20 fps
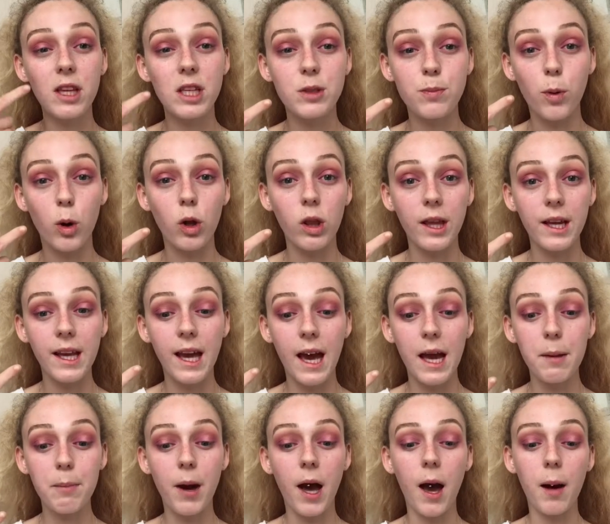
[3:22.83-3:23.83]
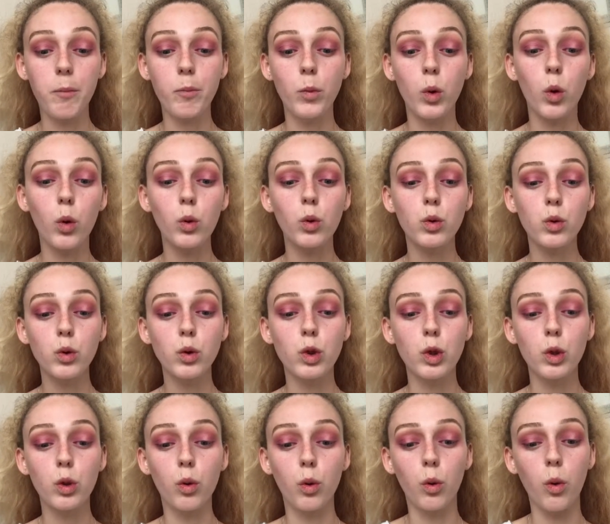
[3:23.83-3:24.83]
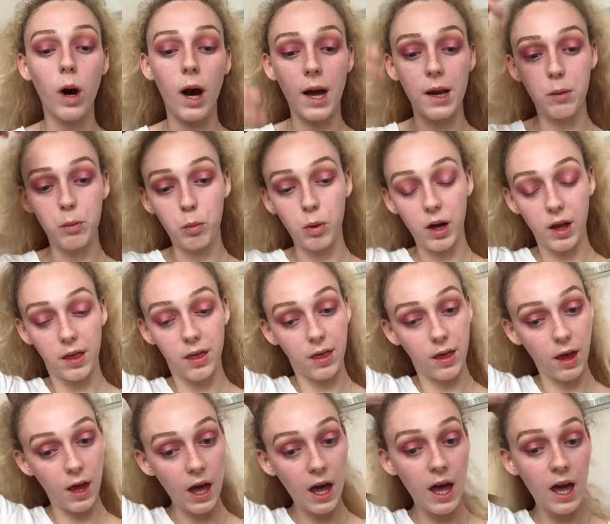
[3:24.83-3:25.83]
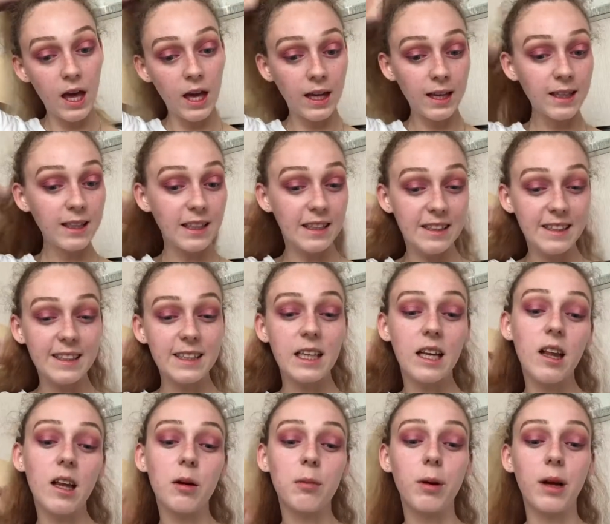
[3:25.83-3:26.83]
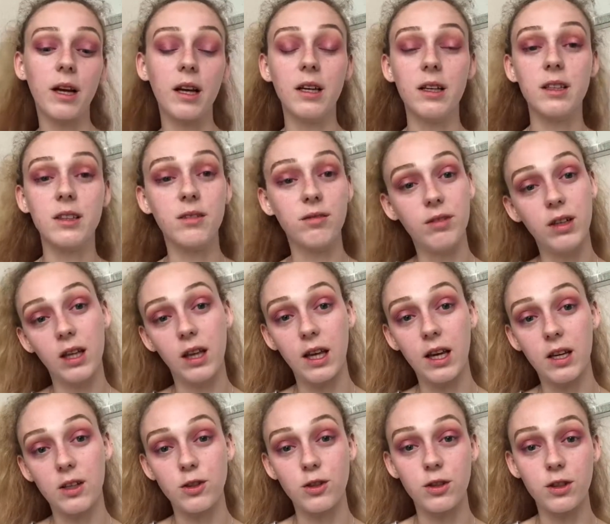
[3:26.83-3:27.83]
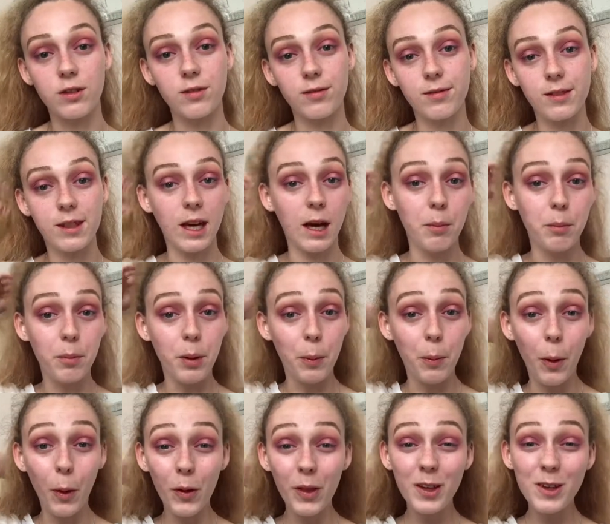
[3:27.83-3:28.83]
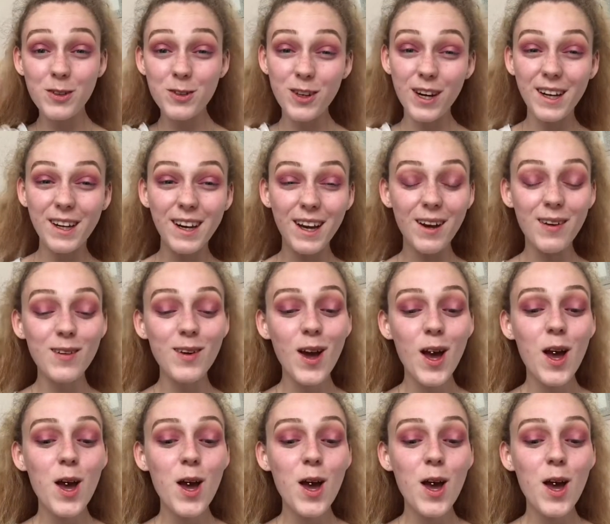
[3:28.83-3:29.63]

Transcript: the spotlight eye bit, I'm not going to go in with concealer because really I just can't be bothered right now.